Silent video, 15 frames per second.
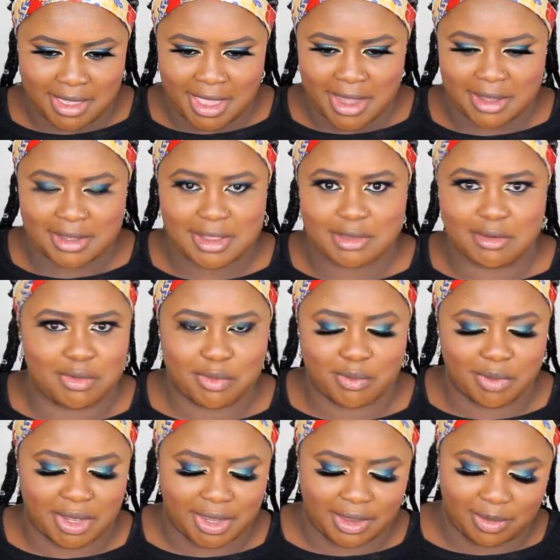Candy
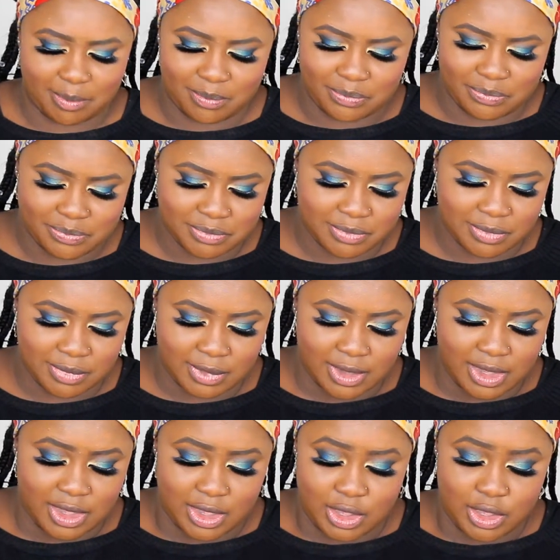Cream.
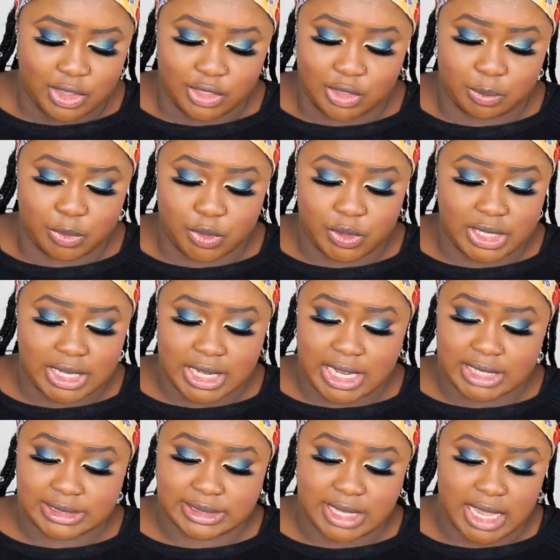The Beauty
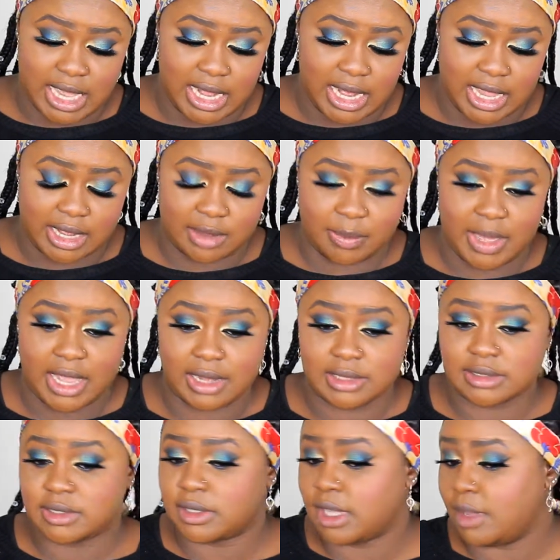Glazed Highlighter
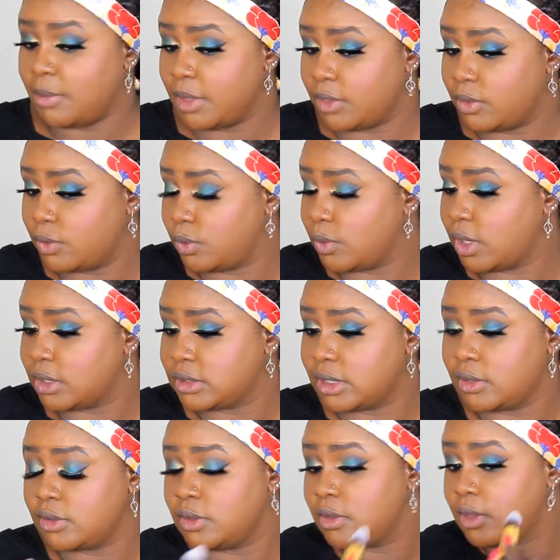palettes are coming through, I'll
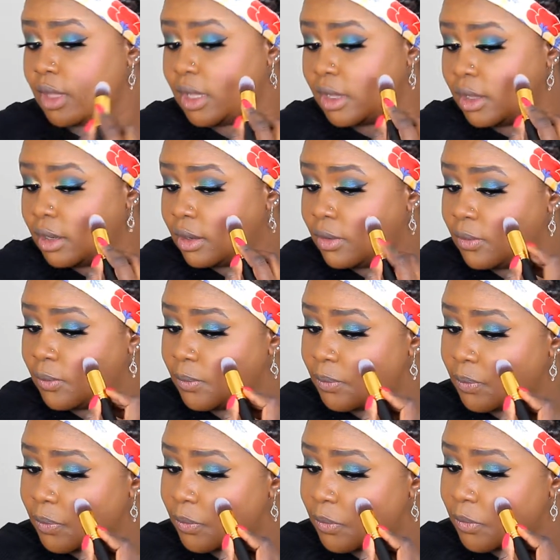tell you that.
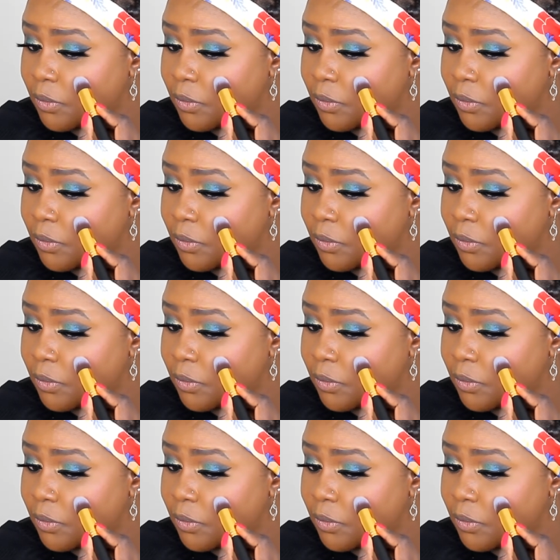Mm-hmm.